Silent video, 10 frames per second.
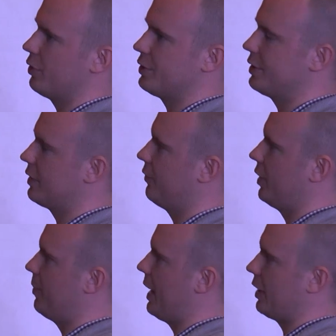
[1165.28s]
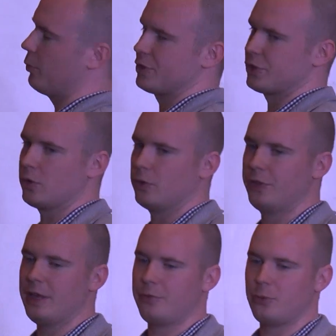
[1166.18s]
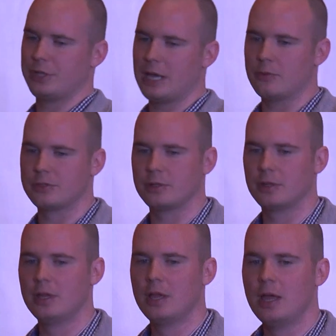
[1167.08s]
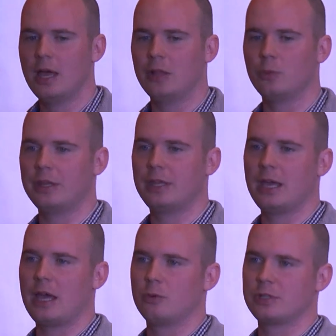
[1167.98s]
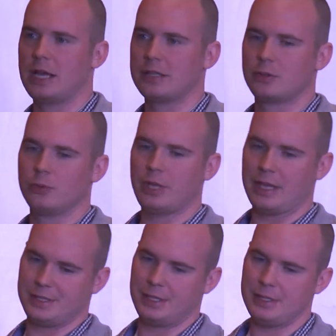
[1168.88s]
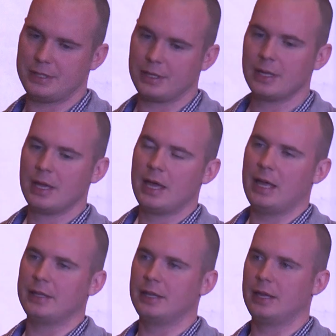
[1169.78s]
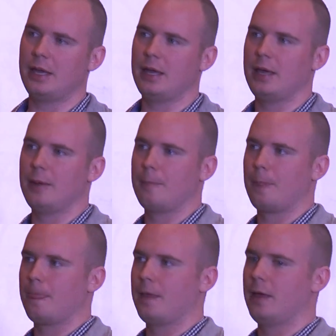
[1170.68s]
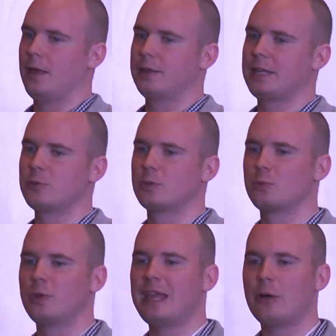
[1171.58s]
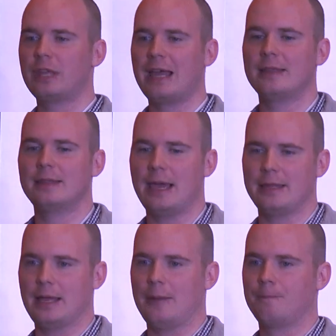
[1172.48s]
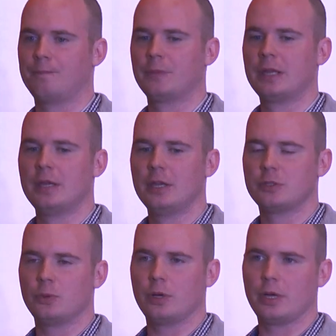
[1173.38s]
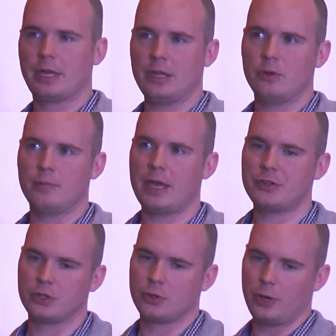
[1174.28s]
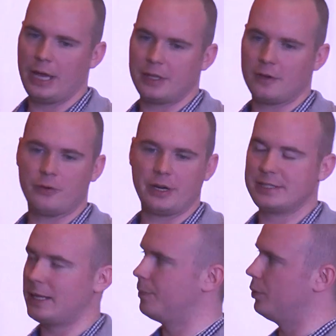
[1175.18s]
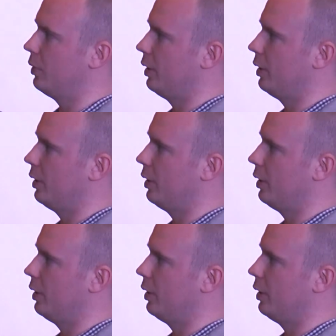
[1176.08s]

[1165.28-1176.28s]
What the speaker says: system for a banking, which is called DEF3000. And one day I was asked to test this, and the test was without any data. So can you imagine creating, for example,